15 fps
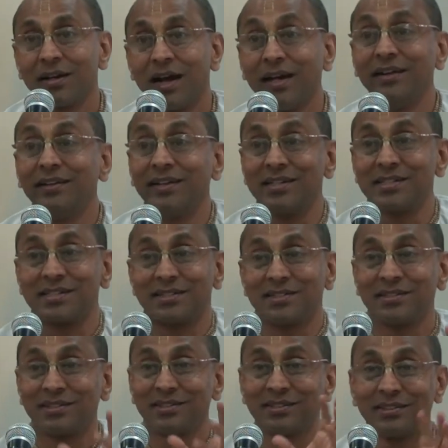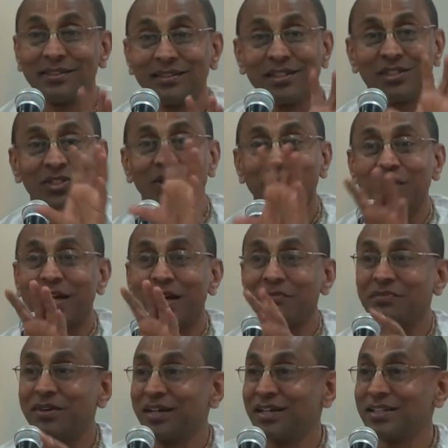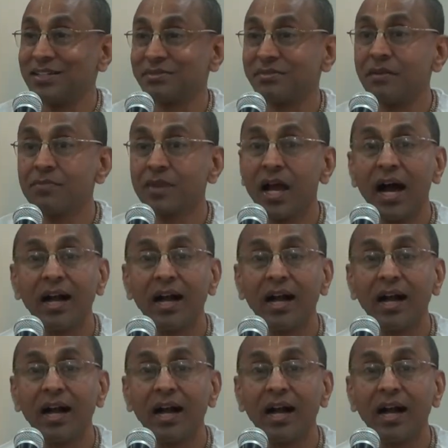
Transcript: ideas. This should be kept here.